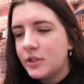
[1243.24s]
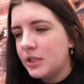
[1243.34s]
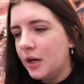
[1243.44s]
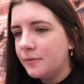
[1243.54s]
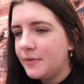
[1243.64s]

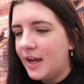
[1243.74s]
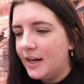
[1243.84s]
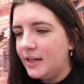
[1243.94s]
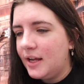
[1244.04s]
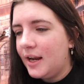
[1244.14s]
So,
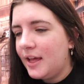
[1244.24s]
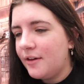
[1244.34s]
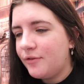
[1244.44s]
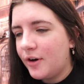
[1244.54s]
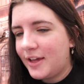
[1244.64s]
I did not
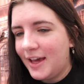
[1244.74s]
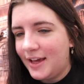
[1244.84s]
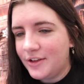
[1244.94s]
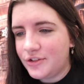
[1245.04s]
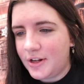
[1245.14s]
hit 4K
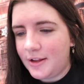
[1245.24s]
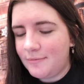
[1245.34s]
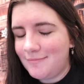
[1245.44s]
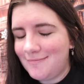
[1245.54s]
yesterday.